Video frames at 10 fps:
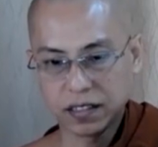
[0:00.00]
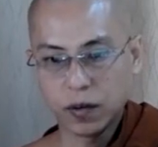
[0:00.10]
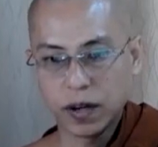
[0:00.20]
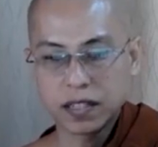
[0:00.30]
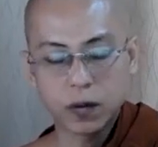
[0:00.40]

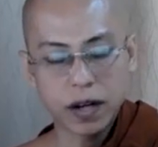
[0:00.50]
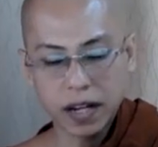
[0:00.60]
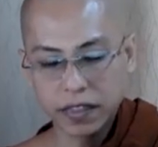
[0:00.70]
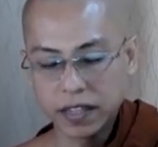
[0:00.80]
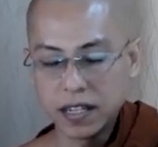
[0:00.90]
what
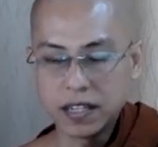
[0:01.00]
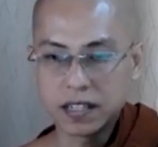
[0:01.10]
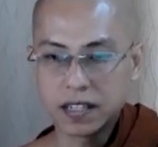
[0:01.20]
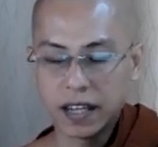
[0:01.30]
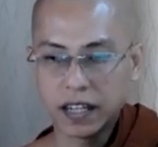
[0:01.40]
are
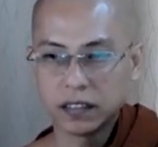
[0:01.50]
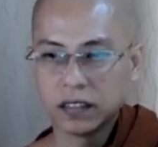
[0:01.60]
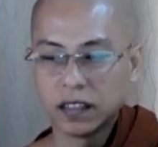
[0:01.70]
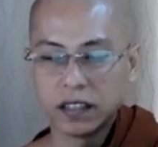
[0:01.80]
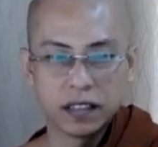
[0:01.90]
these,
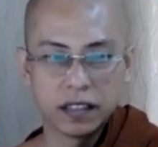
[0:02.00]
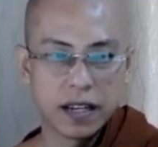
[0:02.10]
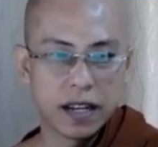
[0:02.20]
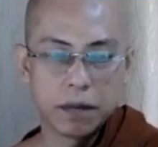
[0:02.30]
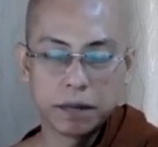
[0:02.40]
and the
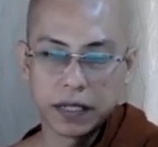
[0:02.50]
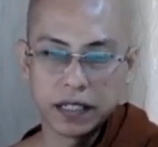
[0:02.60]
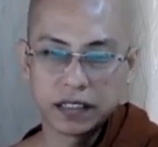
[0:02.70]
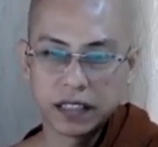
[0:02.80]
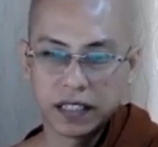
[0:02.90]

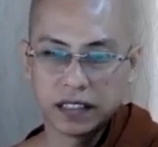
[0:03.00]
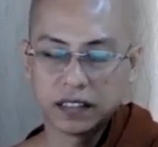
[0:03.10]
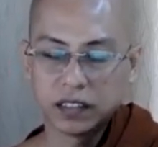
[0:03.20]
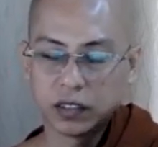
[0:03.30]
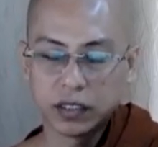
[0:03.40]
number
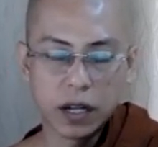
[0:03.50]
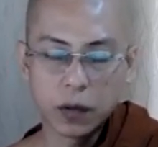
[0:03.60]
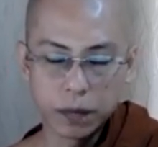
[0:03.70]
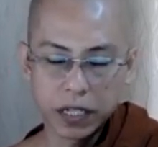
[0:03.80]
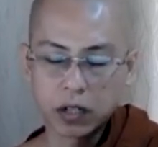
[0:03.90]
that
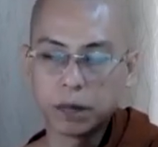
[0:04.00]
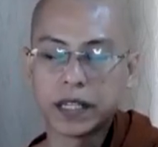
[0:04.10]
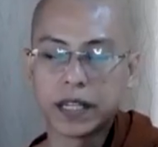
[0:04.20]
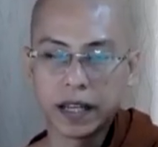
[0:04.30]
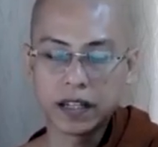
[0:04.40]
will be
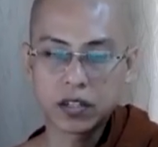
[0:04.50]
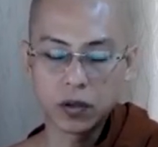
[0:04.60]
complicated.